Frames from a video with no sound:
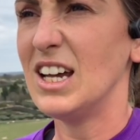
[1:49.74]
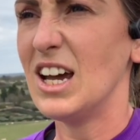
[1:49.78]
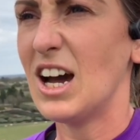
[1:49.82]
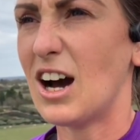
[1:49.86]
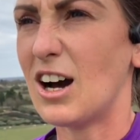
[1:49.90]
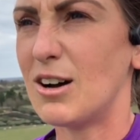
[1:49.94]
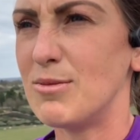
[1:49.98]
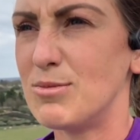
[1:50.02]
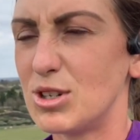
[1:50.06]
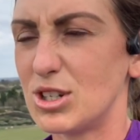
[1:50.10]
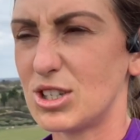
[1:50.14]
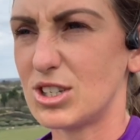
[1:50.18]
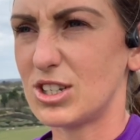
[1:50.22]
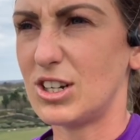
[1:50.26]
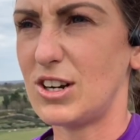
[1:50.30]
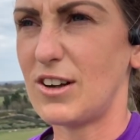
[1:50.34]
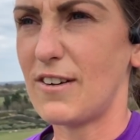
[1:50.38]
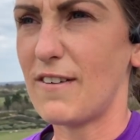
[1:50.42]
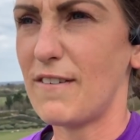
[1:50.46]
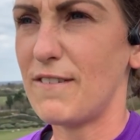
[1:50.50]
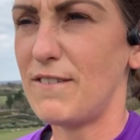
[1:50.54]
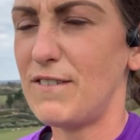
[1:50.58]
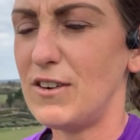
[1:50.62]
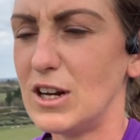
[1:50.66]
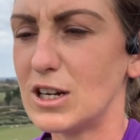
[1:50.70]
I'm just going
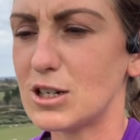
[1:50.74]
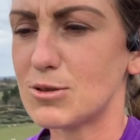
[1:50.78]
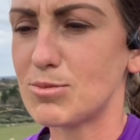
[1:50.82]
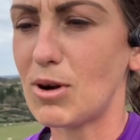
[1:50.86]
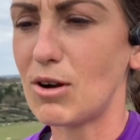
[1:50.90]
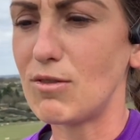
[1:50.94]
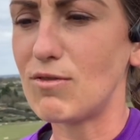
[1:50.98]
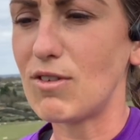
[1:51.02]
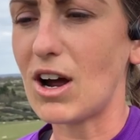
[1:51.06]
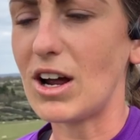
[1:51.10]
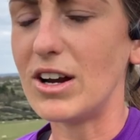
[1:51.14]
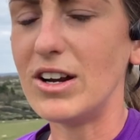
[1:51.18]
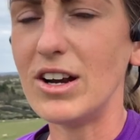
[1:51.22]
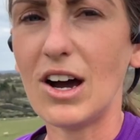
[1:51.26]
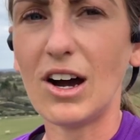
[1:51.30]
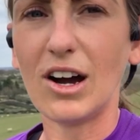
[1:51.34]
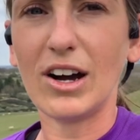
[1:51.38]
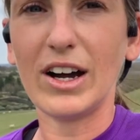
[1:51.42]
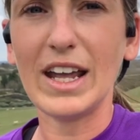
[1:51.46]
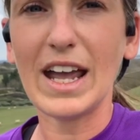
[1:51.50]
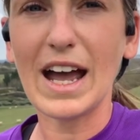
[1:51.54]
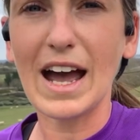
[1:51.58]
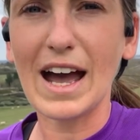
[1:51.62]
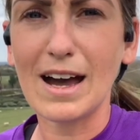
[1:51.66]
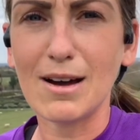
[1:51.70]
to finish my run. I
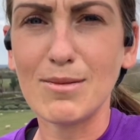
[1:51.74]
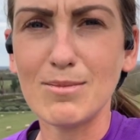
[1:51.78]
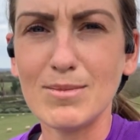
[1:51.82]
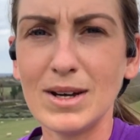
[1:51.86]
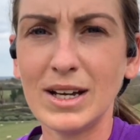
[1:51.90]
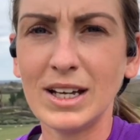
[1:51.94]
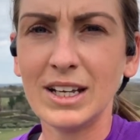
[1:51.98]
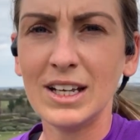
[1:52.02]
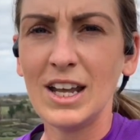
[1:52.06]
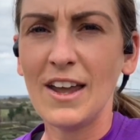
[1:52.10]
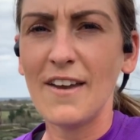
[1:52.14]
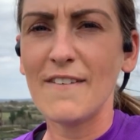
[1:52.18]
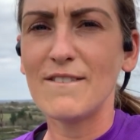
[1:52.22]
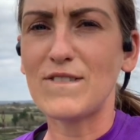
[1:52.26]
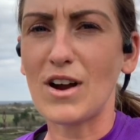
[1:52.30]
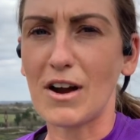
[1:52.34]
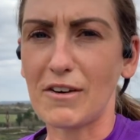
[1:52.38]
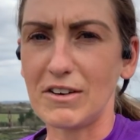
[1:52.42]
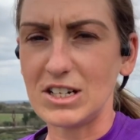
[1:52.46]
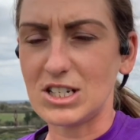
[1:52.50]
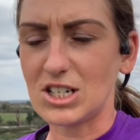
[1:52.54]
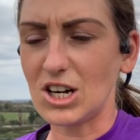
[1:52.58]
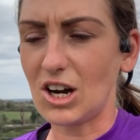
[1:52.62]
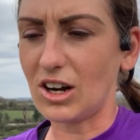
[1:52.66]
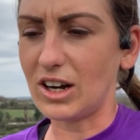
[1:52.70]
am
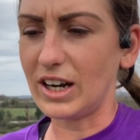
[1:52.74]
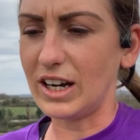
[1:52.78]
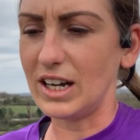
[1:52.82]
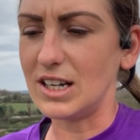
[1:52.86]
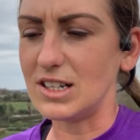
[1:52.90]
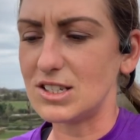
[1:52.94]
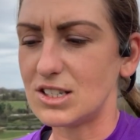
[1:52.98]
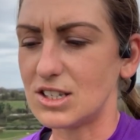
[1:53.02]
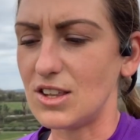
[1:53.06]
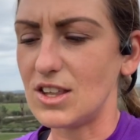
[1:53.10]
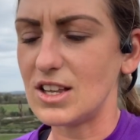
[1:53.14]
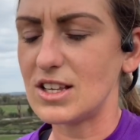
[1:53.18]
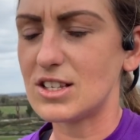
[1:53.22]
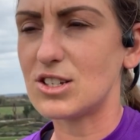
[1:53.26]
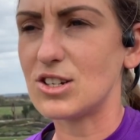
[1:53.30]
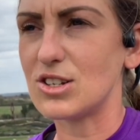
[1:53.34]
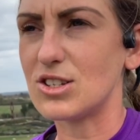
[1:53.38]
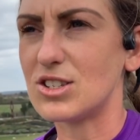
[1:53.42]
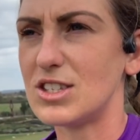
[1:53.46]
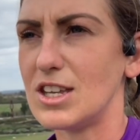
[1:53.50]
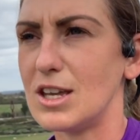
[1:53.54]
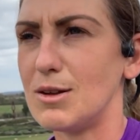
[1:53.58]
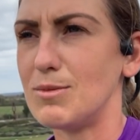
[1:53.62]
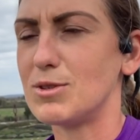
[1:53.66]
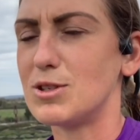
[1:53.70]
very tired, so this just
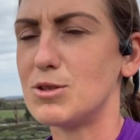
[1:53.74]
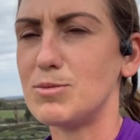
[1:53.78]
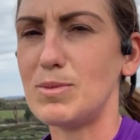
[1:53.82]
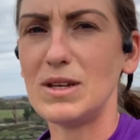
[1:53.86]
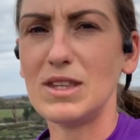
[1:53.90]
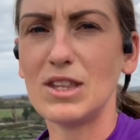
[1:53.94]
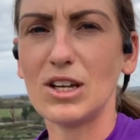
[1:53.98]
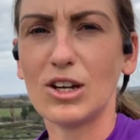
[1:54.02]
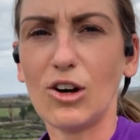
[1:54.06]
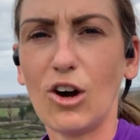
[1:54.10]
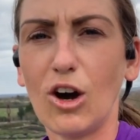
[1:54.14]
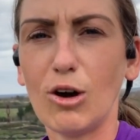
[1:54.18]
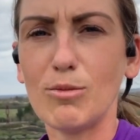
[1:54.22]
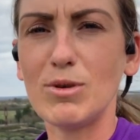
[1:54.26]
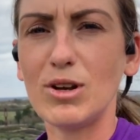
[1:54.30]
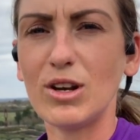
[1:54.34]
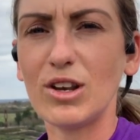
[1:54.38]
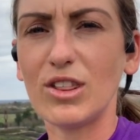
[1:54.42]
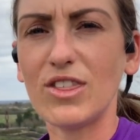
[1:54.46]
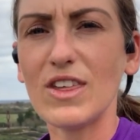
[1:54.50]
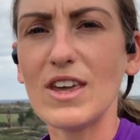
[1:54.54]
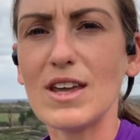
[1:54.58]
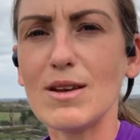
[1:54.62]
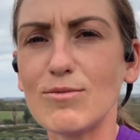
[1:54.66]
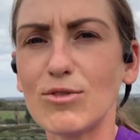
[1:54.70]
seems to be a
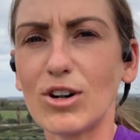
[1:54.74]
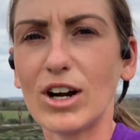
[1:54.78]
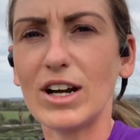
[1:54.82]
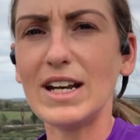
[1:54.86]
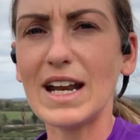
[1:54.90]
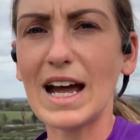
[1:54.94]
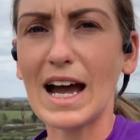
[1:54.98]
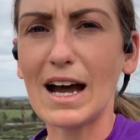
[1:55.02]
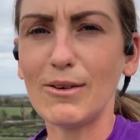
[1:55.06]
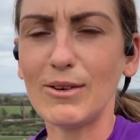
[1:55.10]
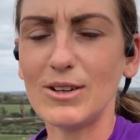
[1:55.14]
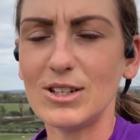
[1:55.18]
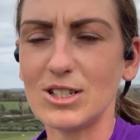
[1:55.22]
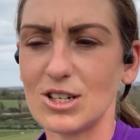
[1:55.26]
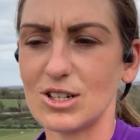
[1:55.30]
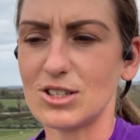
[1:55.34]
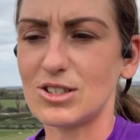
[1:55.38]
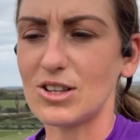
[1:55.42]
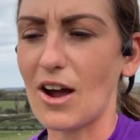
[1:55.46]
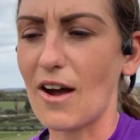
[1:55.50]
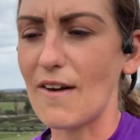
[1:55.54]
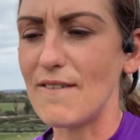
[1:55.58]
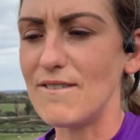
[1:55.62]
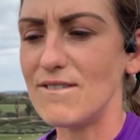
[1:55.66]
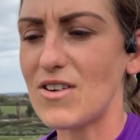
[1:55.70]
common theme right now. It's just
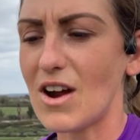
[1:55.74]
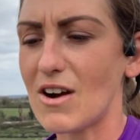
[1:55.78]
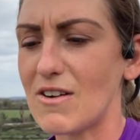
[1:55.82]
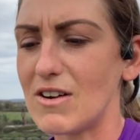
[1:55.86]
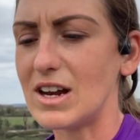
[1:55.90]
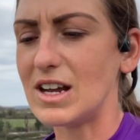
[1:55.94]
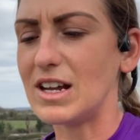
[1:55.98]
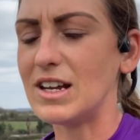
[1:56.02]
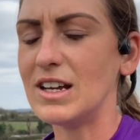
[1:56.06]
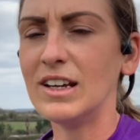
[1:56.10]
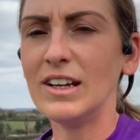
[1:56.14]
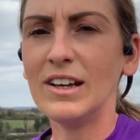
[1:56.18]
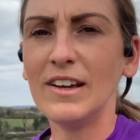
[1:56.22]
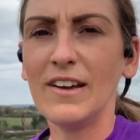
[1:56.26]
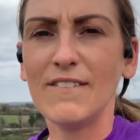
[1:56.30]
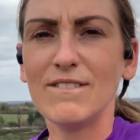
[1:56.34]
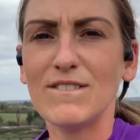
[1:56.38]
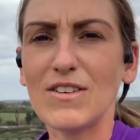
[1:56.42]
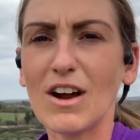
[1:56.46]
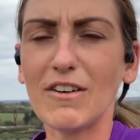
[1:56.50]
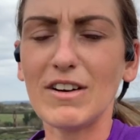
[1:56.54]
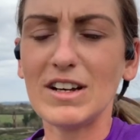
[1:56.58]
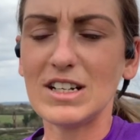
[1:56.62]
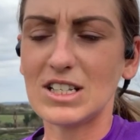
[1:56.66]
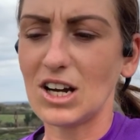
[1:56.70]
that I'm very,
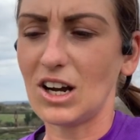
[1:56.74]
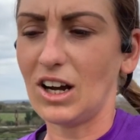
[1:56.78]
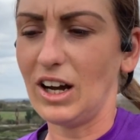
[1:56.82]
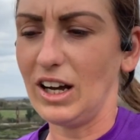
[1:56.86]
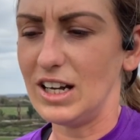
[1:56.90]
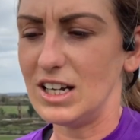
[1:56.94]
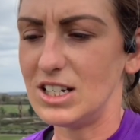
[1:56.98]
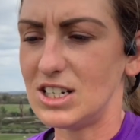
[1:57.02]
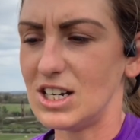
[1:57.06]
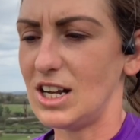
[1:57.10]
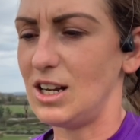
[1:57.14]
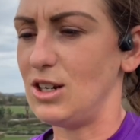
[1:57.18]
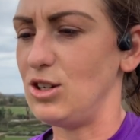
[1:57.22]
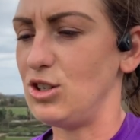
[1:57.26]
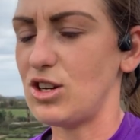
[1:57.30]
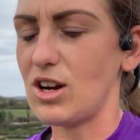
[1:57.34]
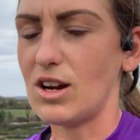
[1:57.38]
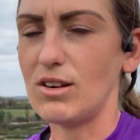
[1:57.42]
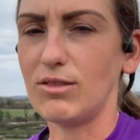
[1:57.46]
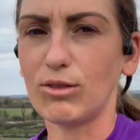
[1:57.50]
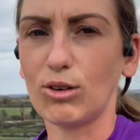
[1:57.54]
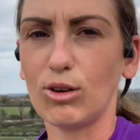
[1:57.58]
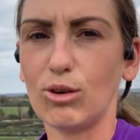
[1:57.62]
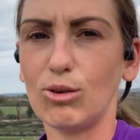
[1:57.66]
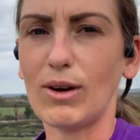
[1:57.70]
very tired in
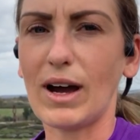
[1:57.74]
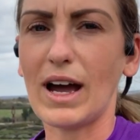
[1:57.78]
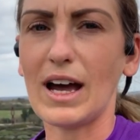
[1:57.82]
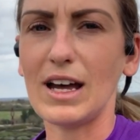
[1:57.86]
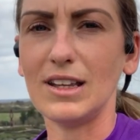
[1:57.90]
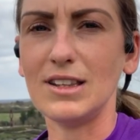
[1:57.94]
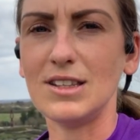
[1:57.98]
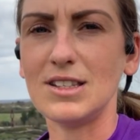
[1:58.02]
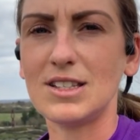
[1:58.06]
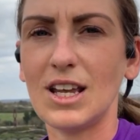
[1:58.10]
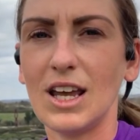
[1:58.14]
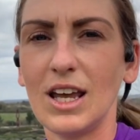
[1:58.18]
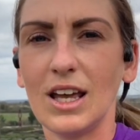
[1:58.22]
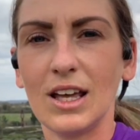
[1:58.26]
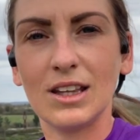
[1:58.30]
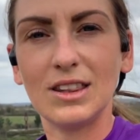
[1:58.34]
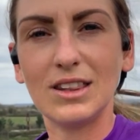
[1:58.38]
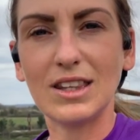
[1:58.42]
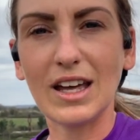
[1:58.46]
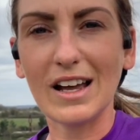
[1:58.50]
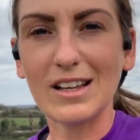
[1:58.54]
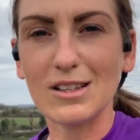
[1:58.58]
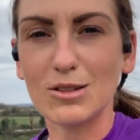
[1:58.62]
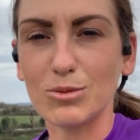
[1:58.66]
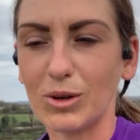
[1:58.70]
general, and
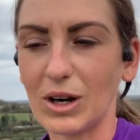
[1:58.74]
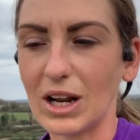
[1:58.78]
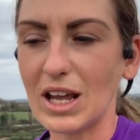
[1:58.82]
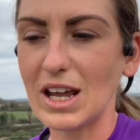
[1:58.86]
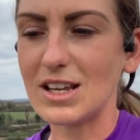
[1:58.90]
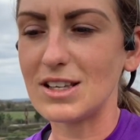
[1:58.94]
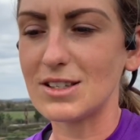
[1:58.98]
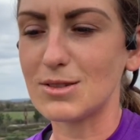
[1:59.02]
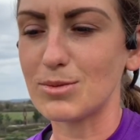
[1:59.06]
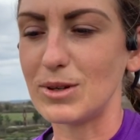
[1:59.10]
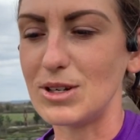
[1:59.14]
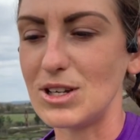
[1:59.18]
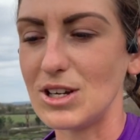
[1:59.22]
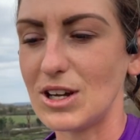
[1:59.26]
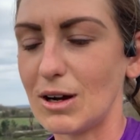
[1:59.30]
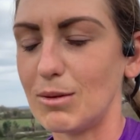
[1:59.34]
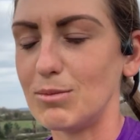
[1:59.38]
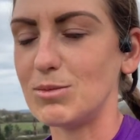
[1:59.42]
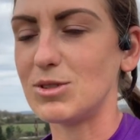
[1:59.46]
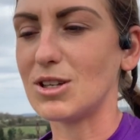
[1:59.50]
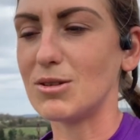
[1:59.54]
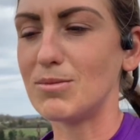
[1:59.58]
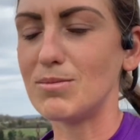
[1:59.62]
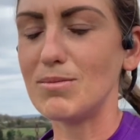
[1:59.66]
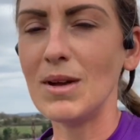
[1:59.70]
that's what it is when you come
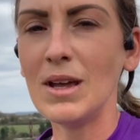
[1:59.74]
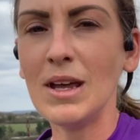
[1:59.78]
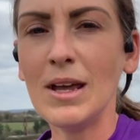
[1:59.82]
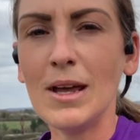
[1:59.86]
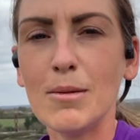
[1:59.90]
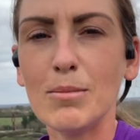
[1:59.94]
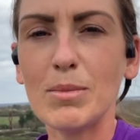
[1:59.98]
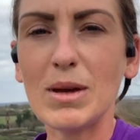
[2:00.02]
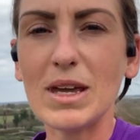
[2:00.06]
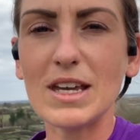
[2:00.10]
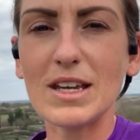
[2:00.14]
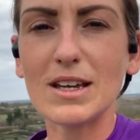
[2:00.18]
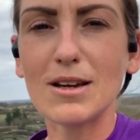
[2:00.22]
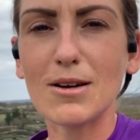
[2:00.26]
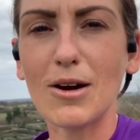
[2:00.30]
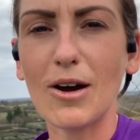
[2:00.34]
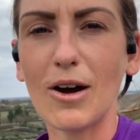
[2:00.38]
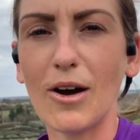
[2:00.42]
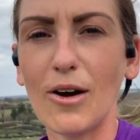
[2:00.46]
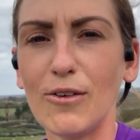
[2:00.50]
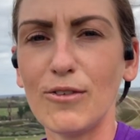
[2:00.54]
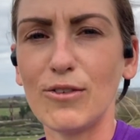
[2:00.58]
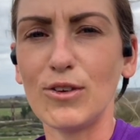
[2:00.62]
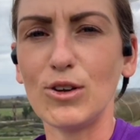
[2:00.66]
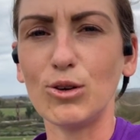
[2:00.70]
to the
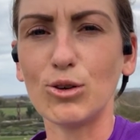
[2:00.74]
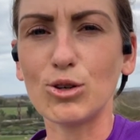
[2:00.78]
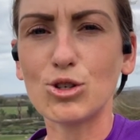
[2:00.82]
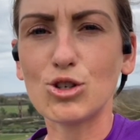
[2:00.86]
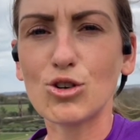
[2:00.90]
peak of your